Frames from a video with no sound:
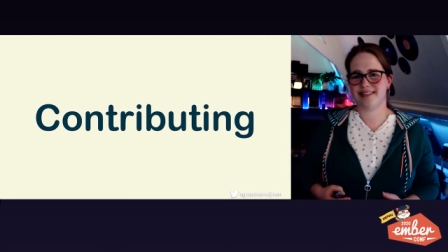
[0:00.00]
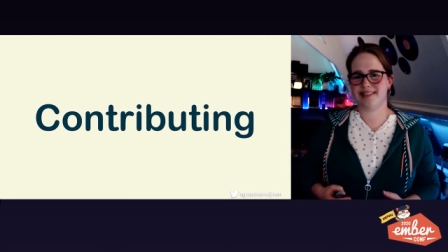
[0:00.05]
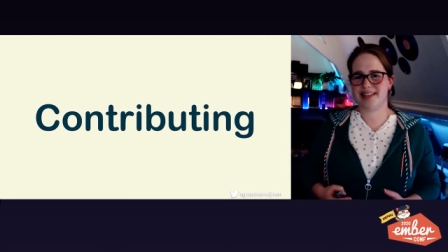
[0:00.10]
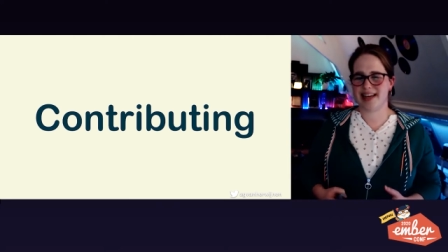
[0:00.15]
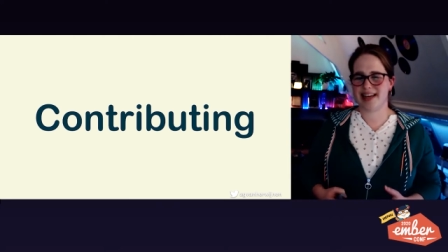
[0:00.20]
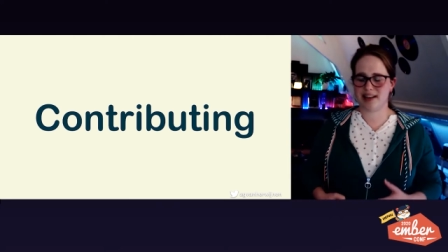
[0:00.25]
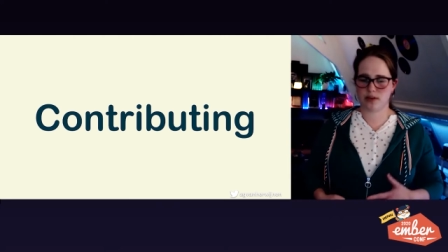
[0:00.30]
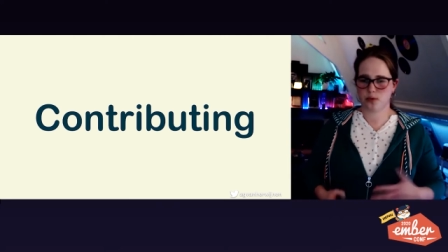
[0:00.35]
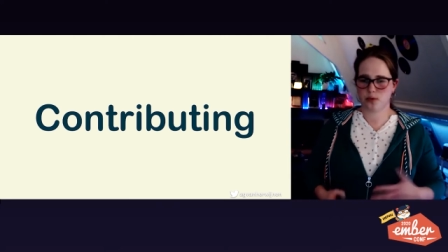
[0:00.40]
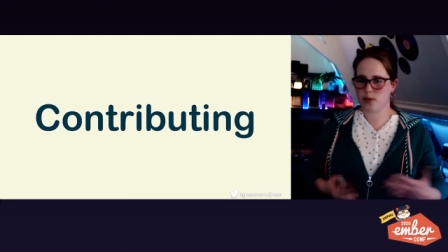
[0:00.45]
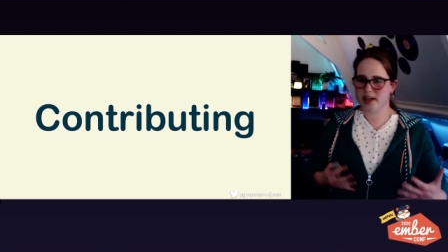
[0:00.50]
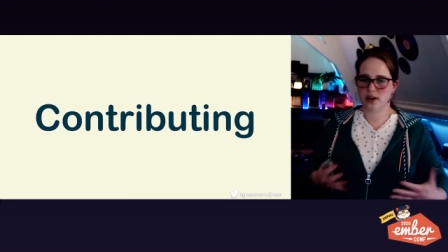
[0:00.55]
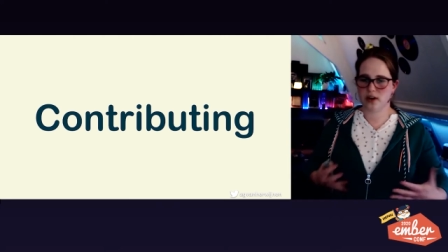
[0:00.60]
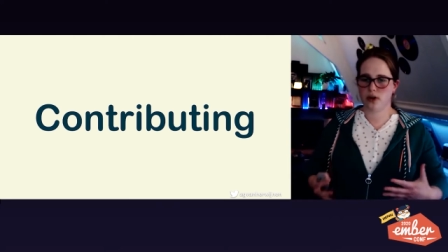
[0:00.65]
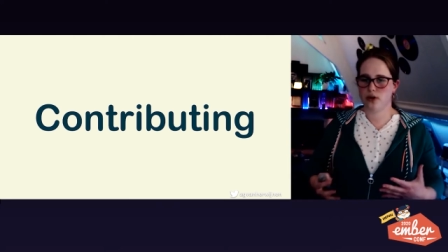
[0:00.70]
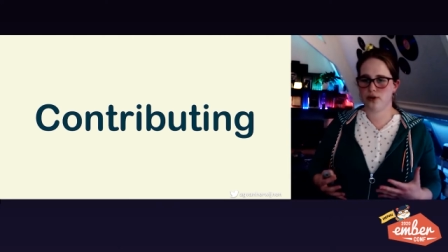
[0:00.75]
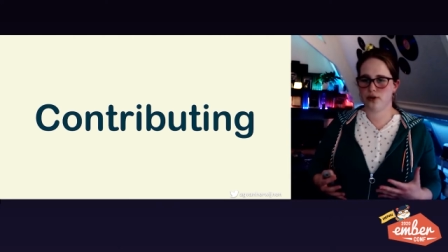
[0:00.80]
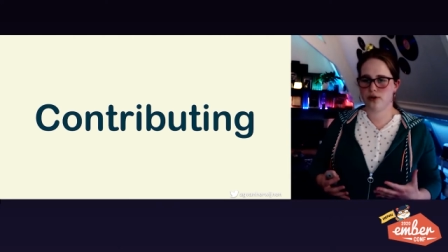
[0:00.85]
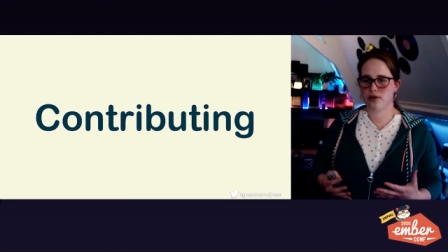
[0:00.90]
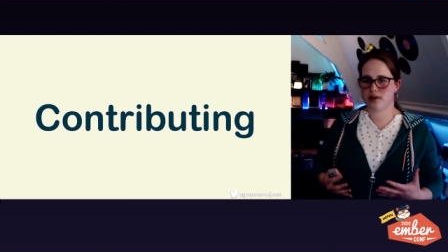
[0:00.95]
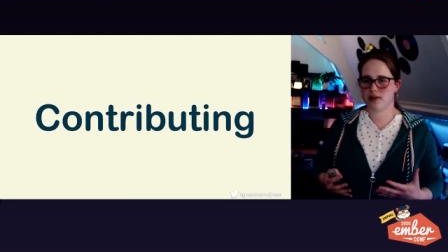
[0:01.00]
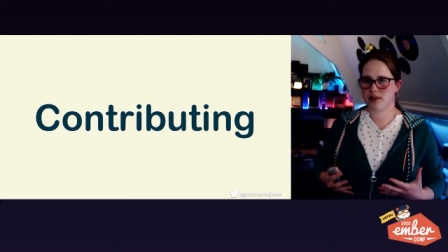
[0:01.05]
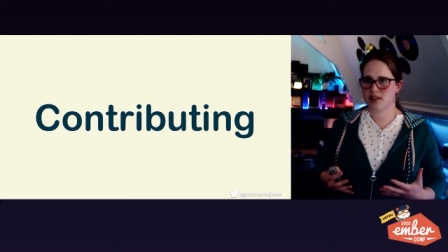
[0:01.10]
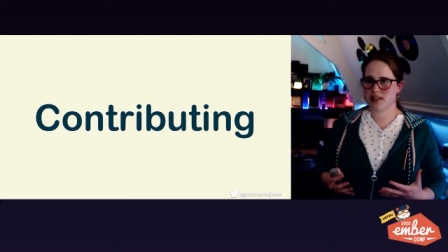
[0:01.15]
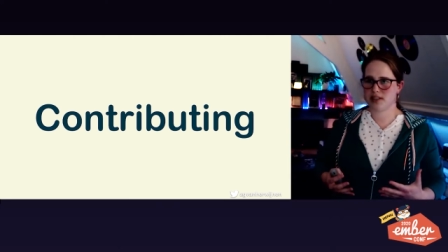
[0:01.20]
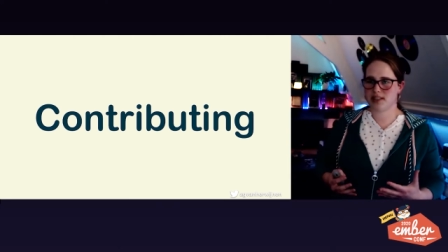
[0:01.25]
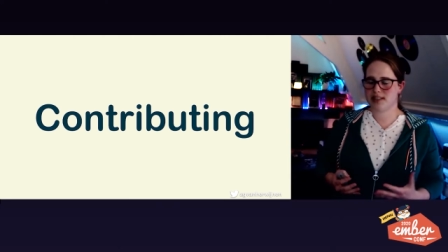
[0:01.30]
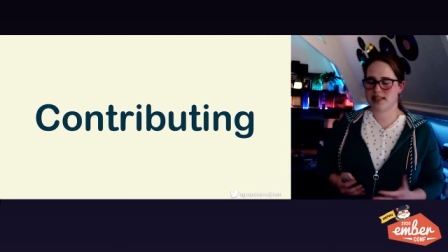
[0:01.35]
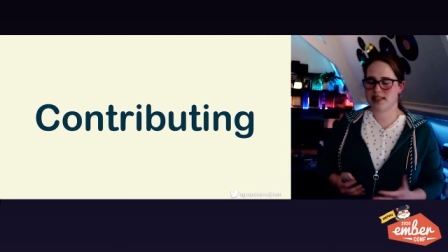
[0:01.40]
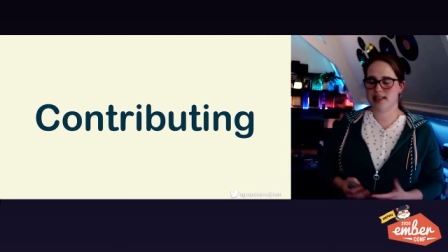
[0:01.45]
that we all
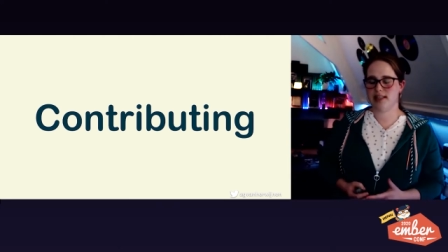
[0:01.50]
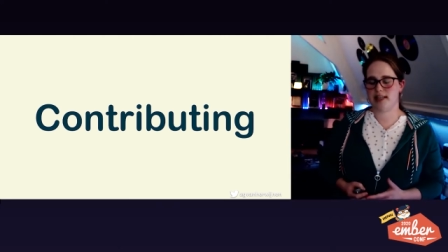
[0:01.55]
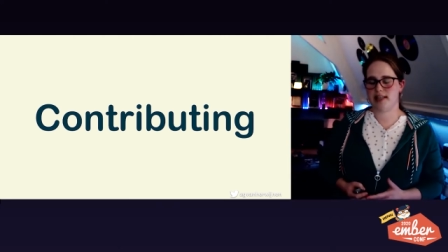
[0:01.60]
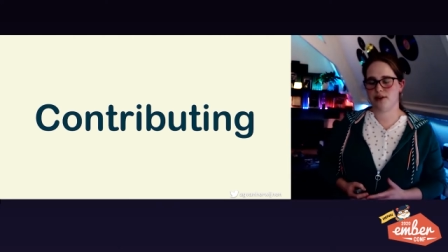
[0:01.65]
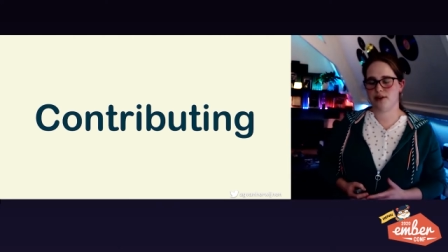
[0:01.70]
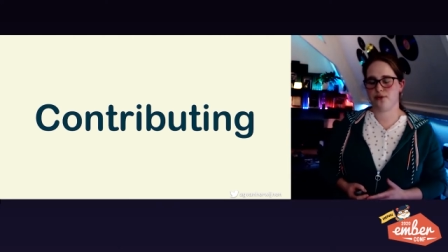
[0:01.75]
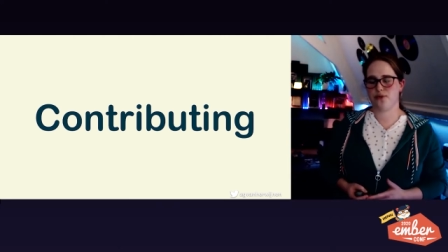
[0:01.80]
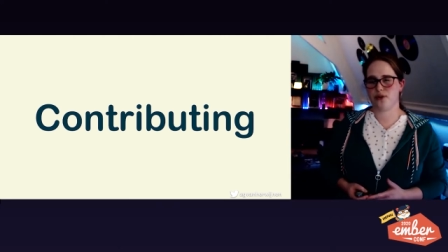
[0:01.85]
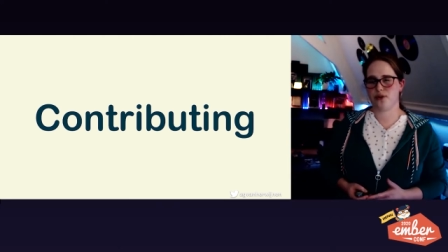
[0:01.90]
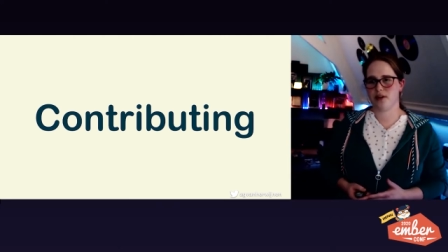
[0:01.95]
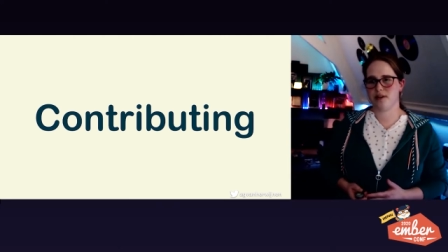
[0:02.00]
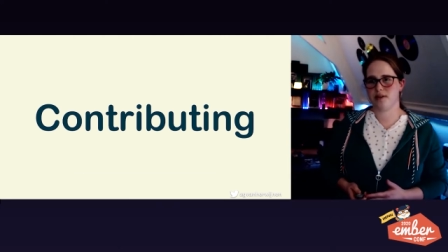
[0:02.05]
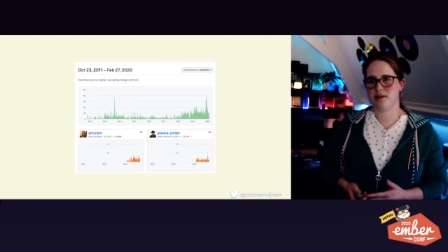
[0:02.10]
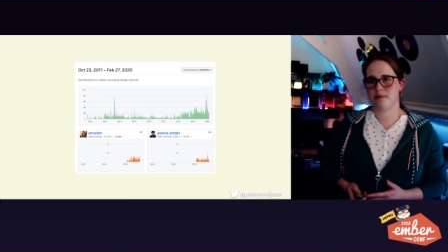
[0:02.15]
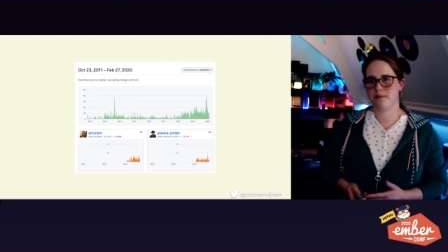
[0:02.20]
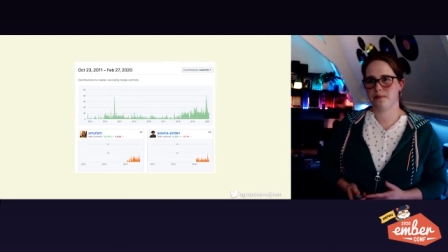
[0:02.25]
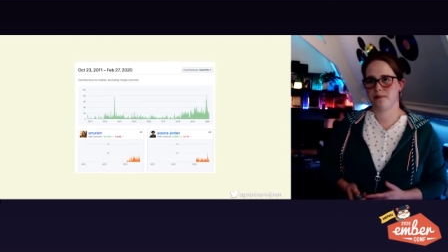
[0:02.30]
see different.